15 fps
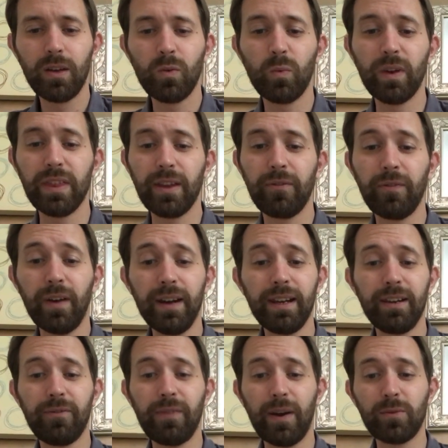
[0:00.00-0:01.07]
When they
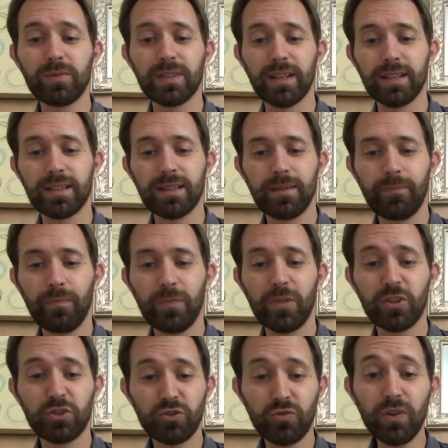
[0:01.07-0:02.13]
finally found it, the
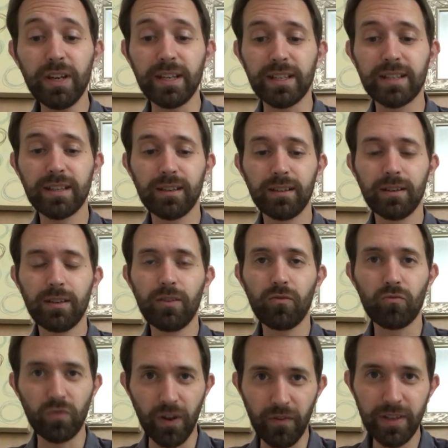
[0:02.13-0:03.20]
street,
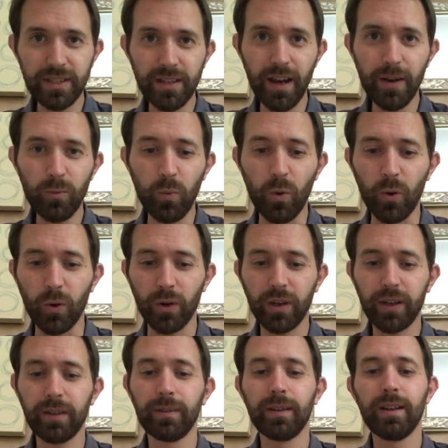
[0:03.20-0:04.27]
Riverside
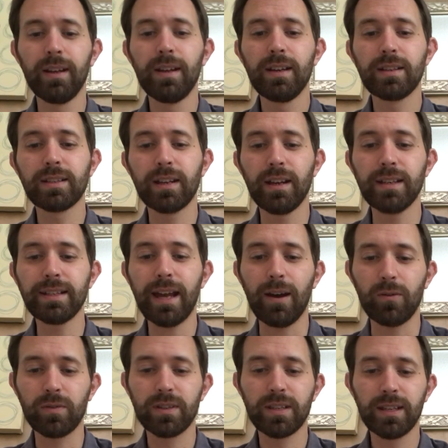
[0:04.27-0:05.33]
Walk, turned
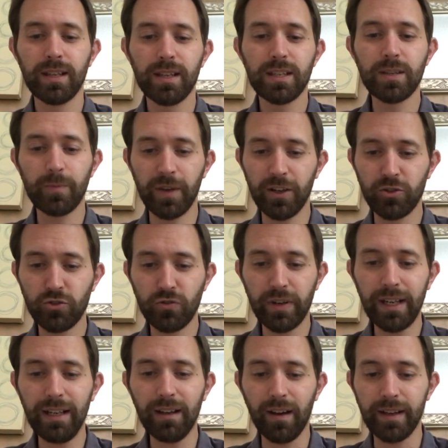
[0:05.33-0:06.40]
out to be a
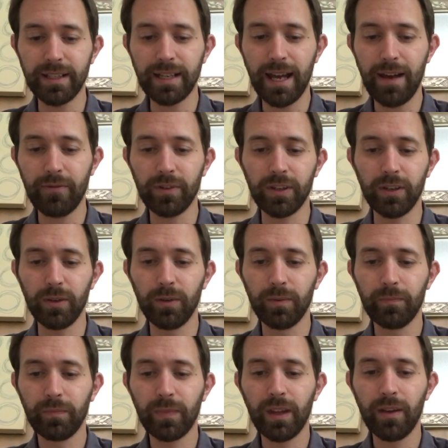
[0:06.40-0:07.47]
tree-lined avenue,
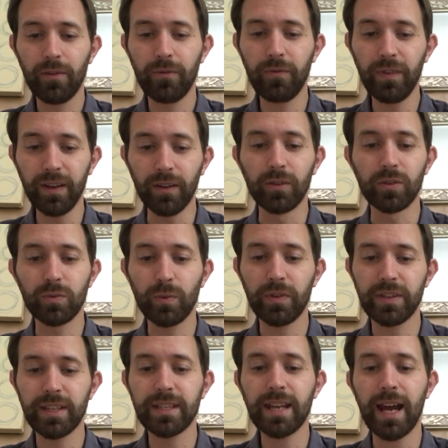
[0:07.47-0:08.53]
filled
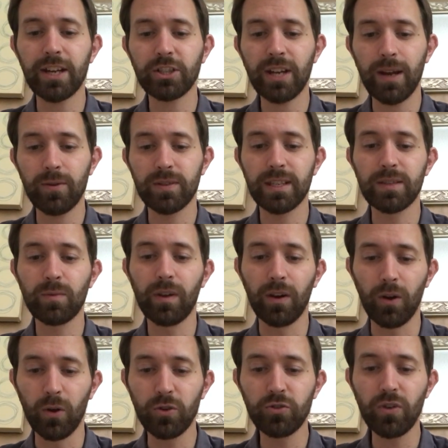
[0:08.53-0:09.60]
with detached houses with
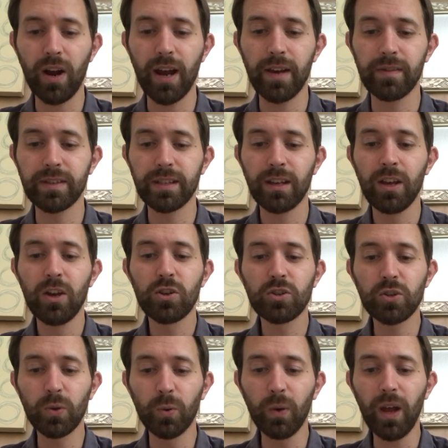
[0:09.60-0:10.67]
long drives,
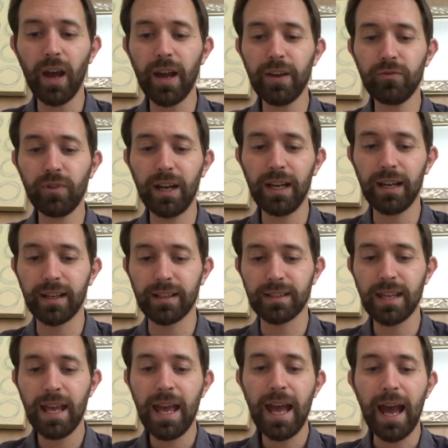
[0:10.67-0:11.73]
tall iron
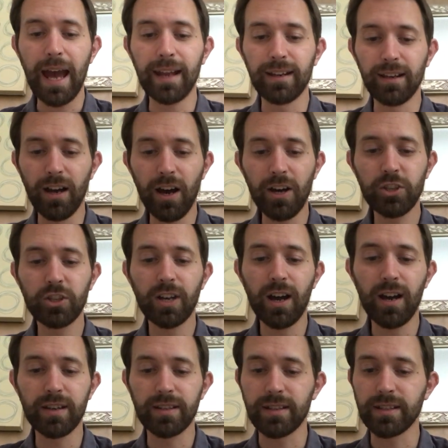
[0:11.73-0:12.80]
railings, and large
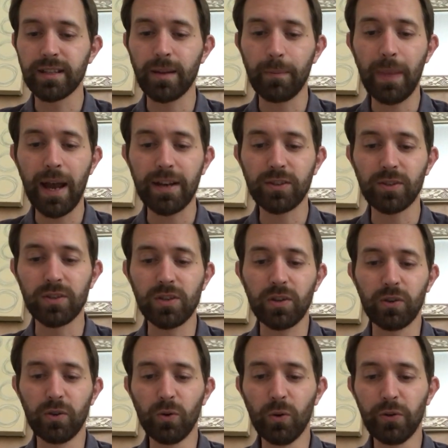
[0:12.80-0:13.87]
gardens that backed onto
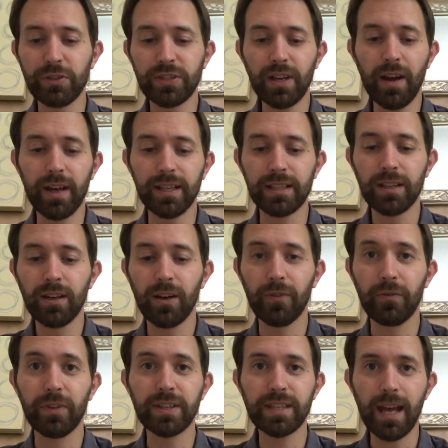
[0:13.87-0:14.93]
the north side
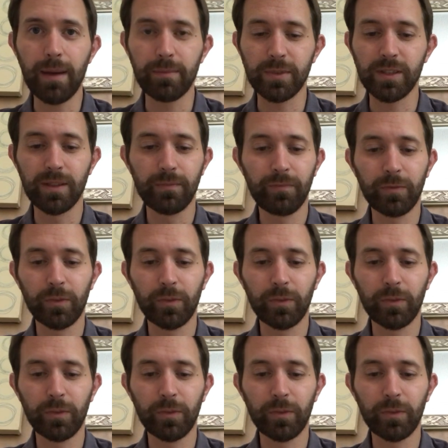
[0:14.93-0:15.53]
of the Thames.